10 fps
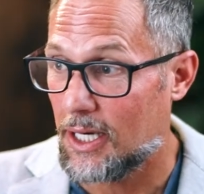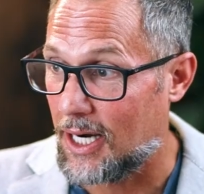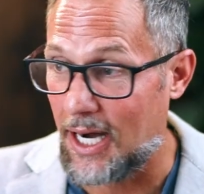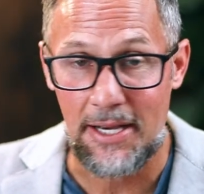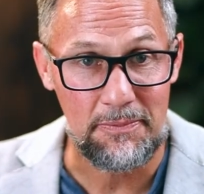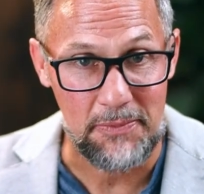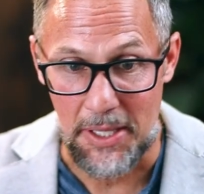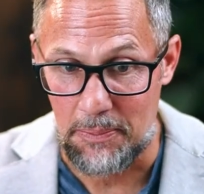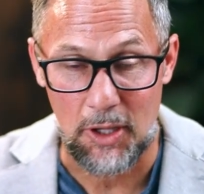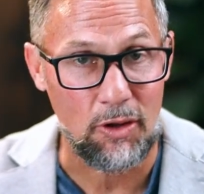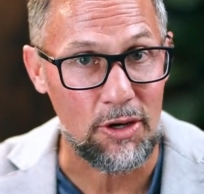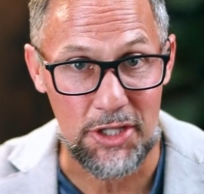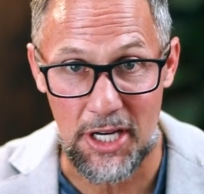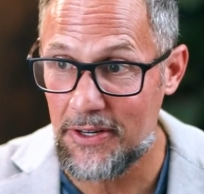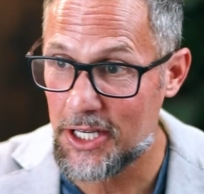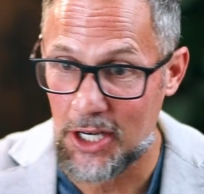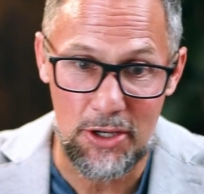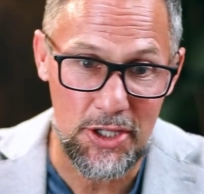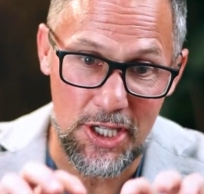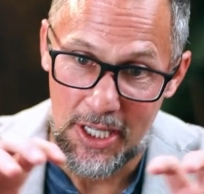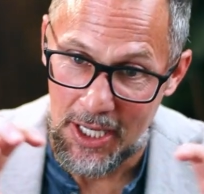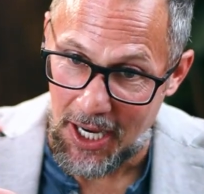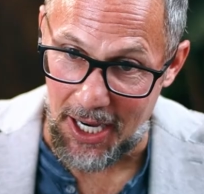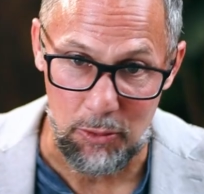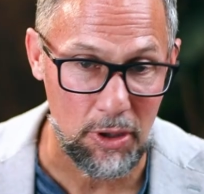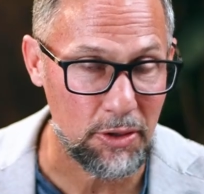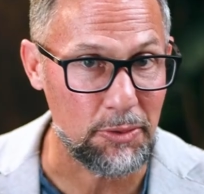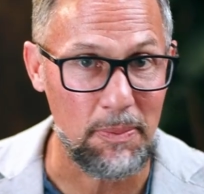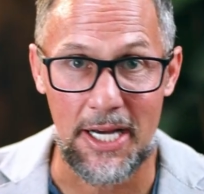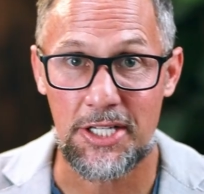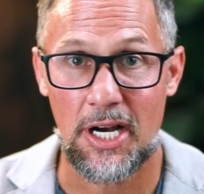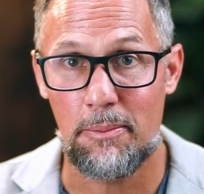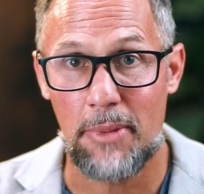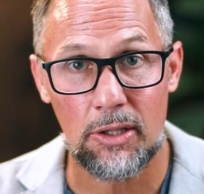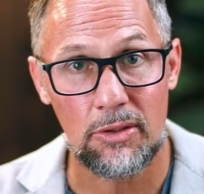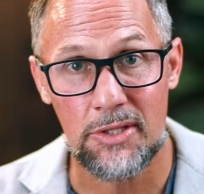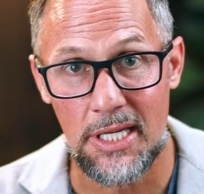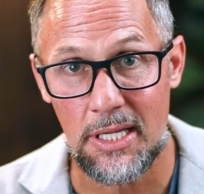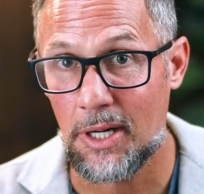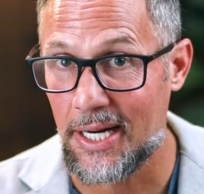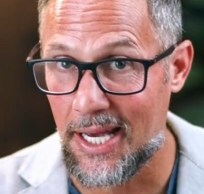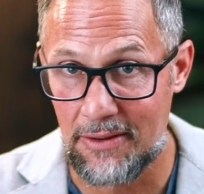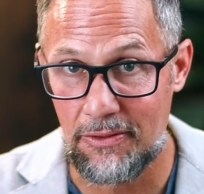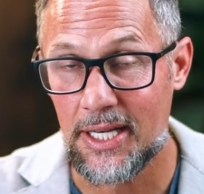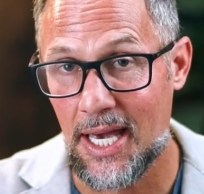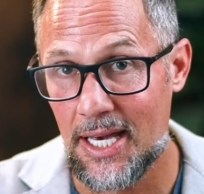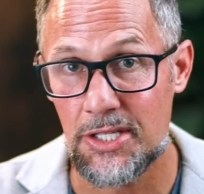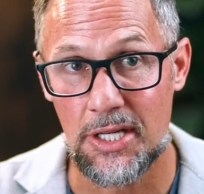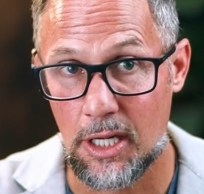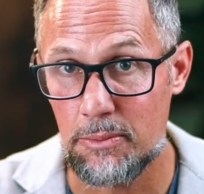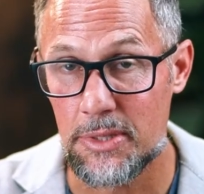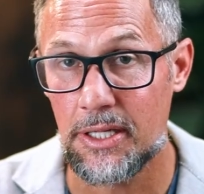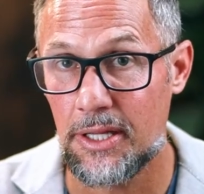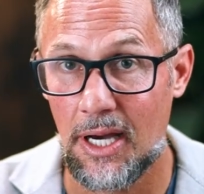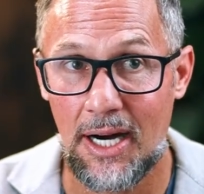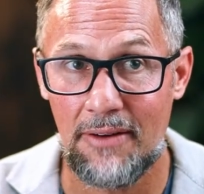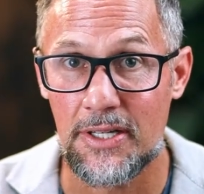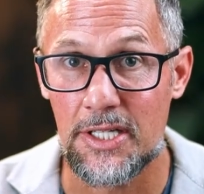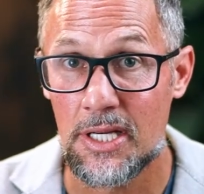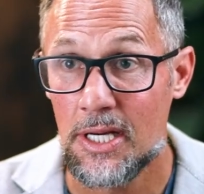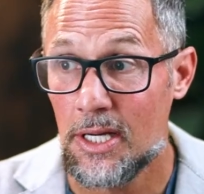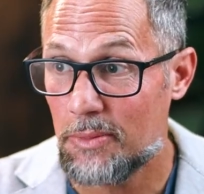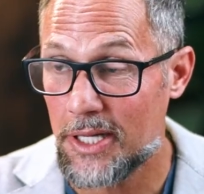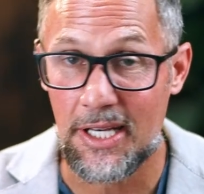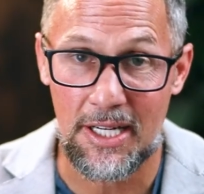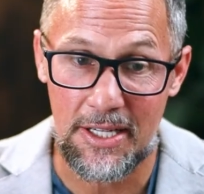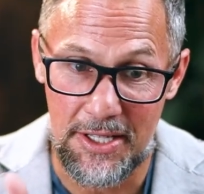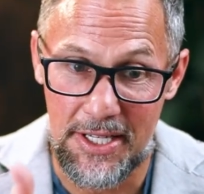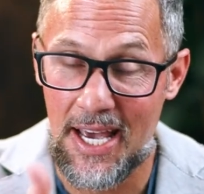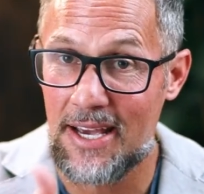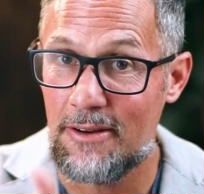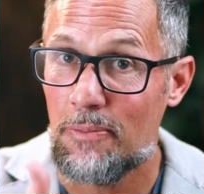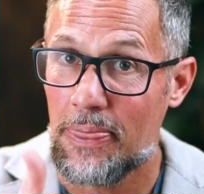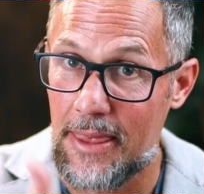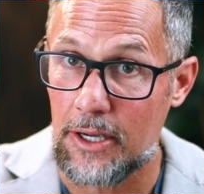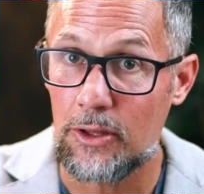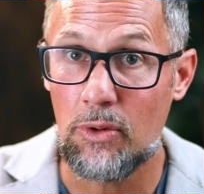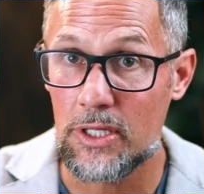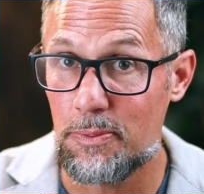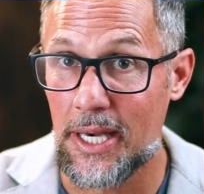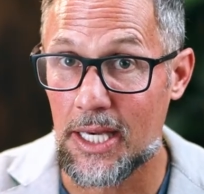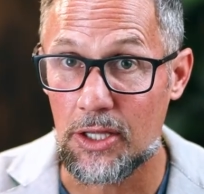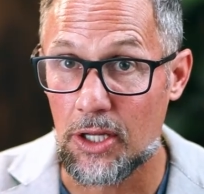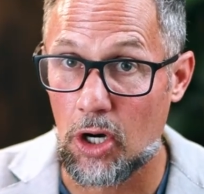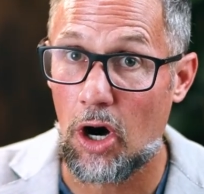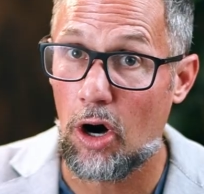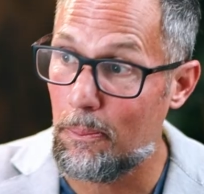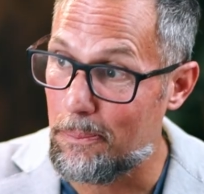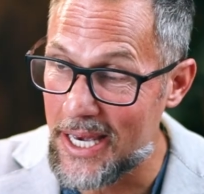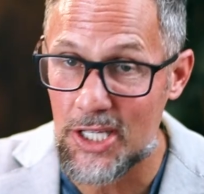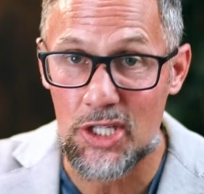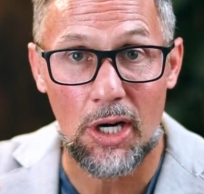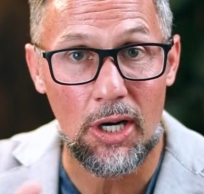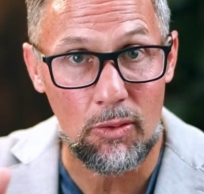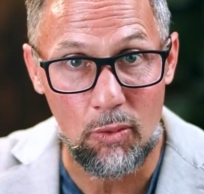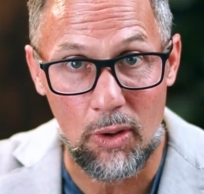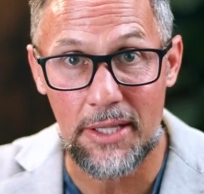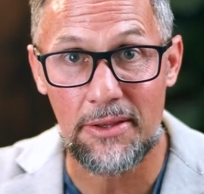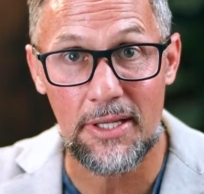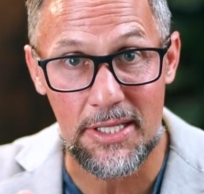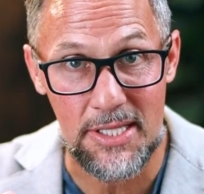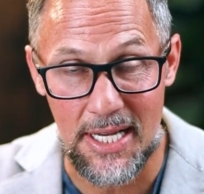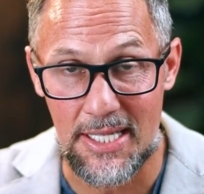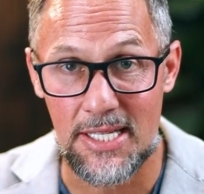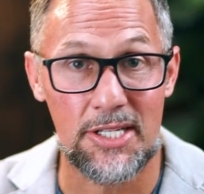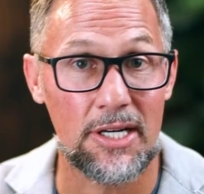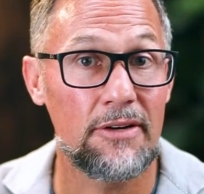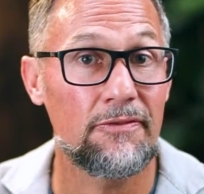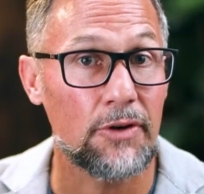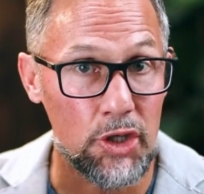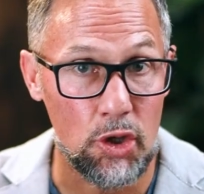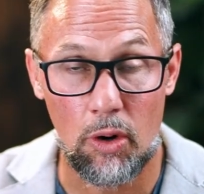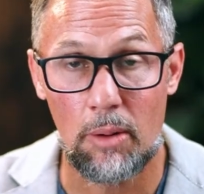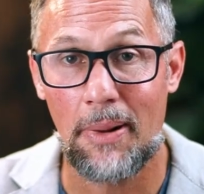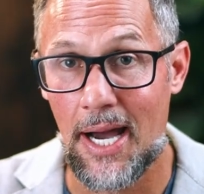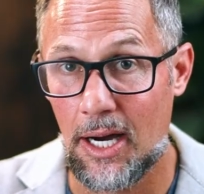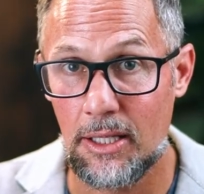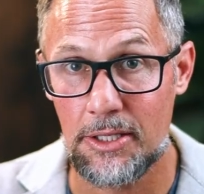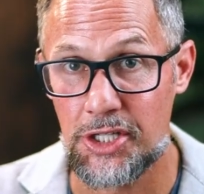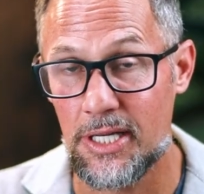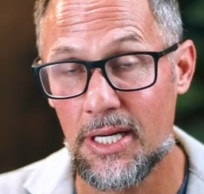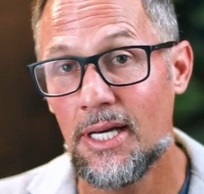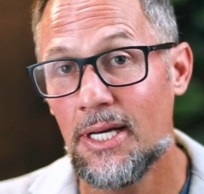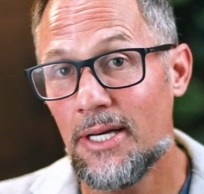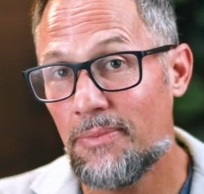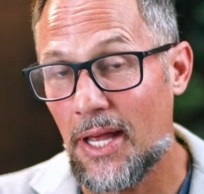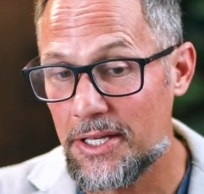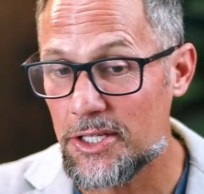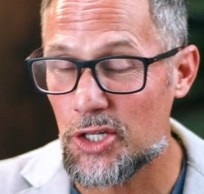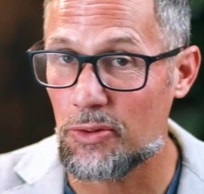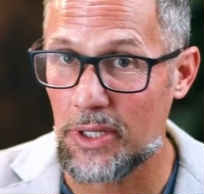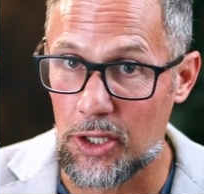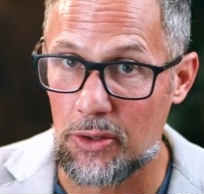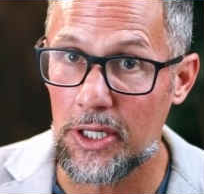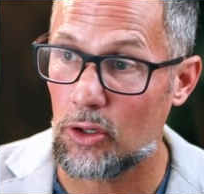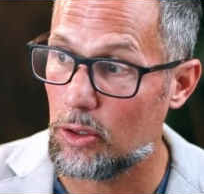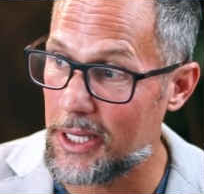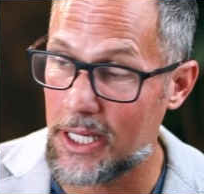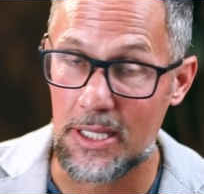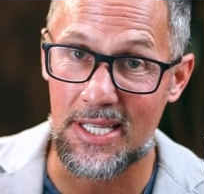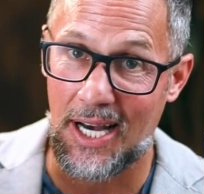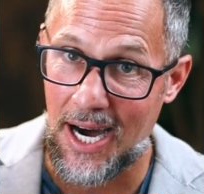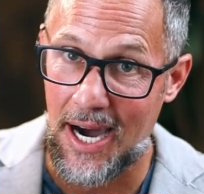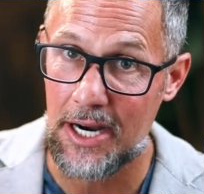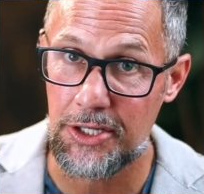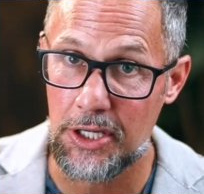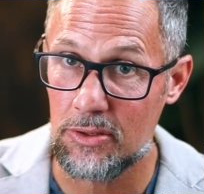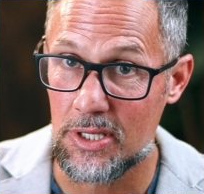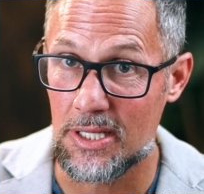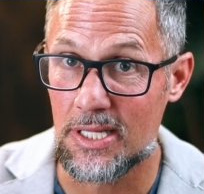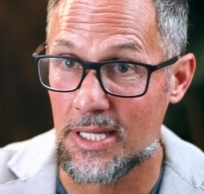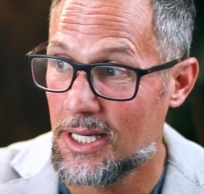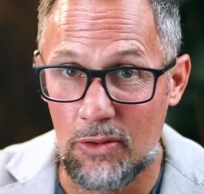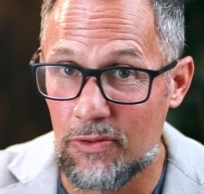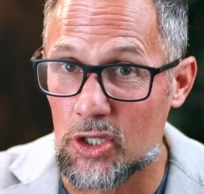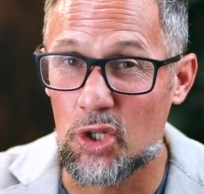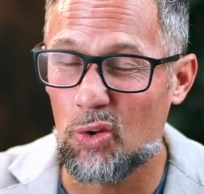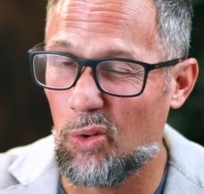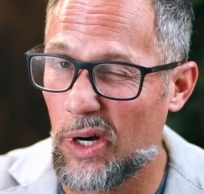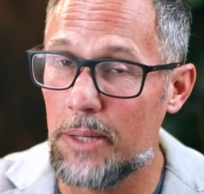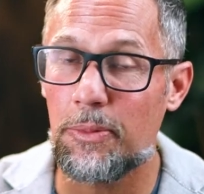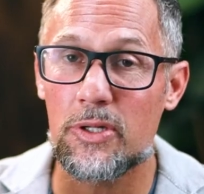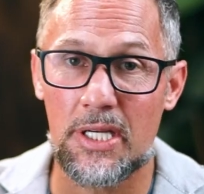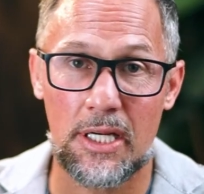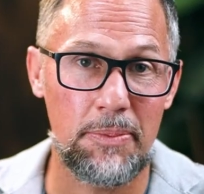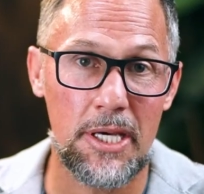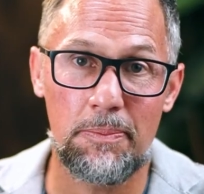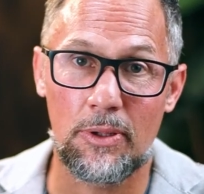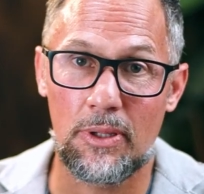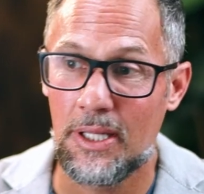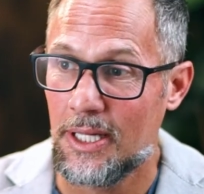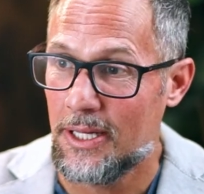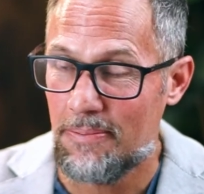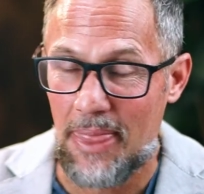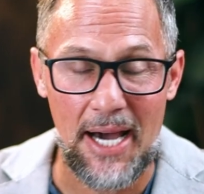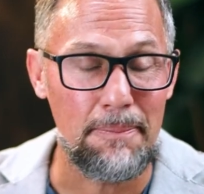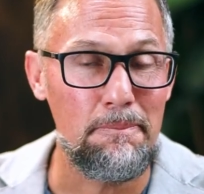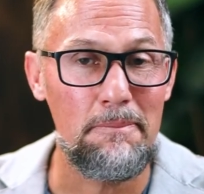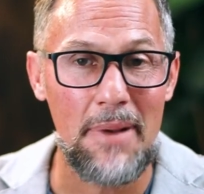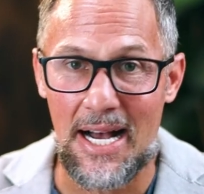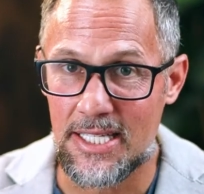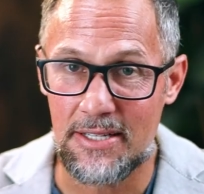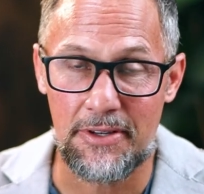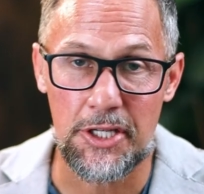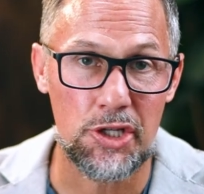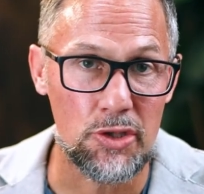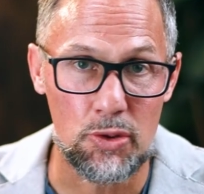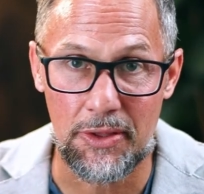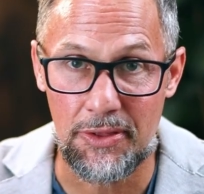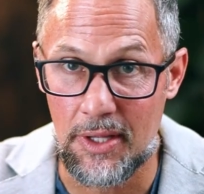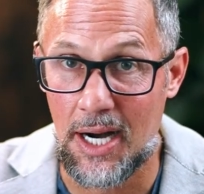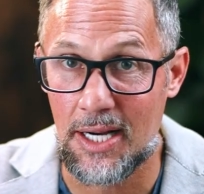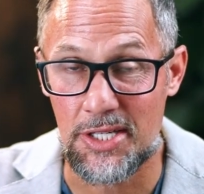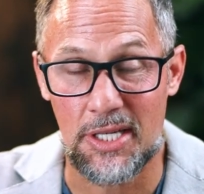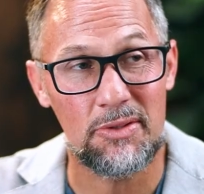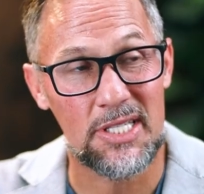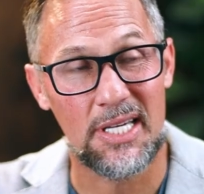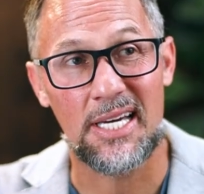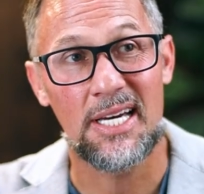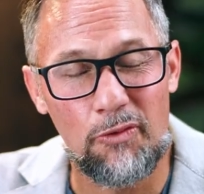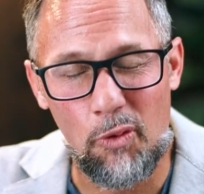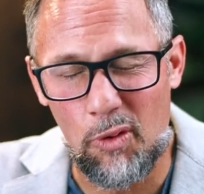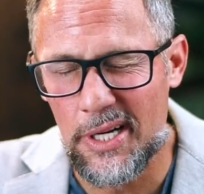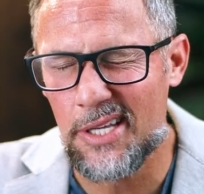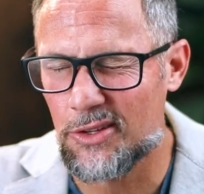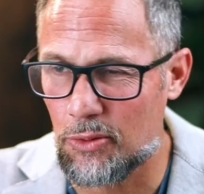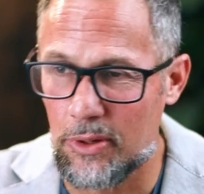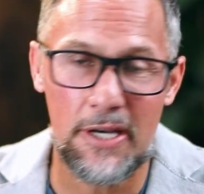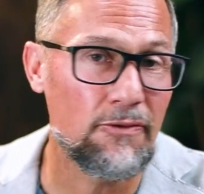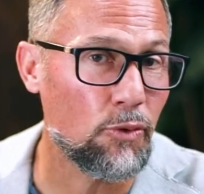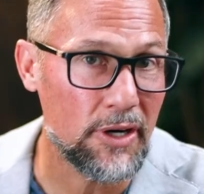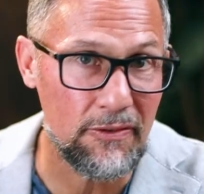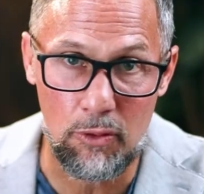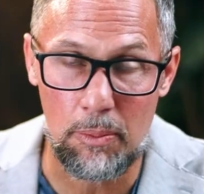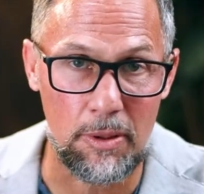I am the longevity coach. I work with my entire medical team on every case that comes into the office, but at the end of the day, they're the ones making the call based on what is necessary for your biology. Now, this is really critical because the higher doses, over twenty percent of people had massive issues with nausea. It was like forty-three, forty-four